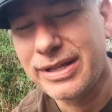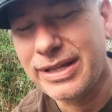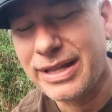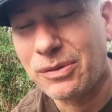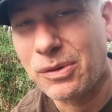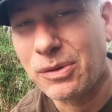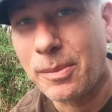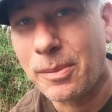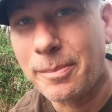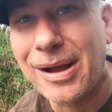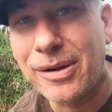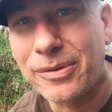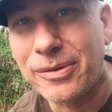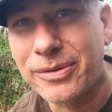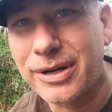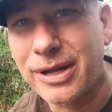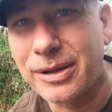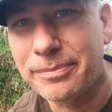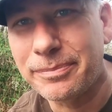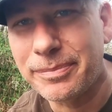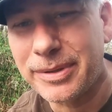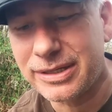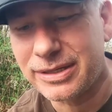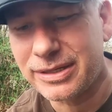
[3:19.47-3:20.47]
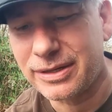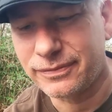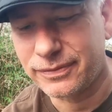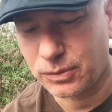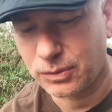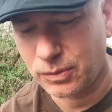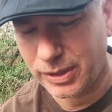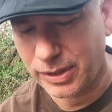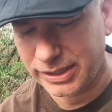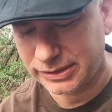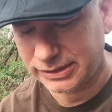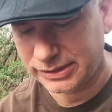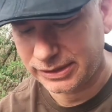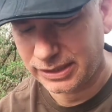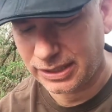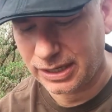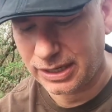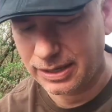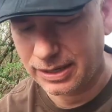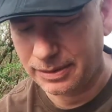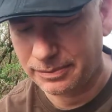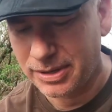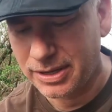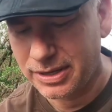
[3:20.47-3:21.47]
They will mount up in different ways.
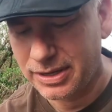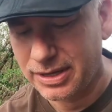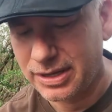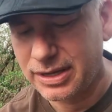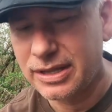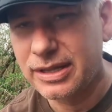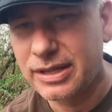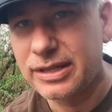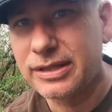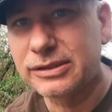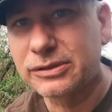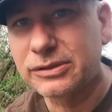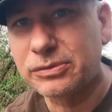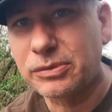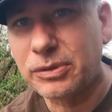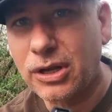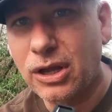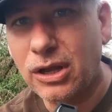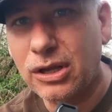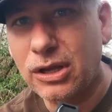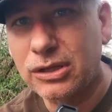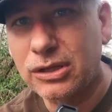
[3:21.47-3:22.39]
Um, this one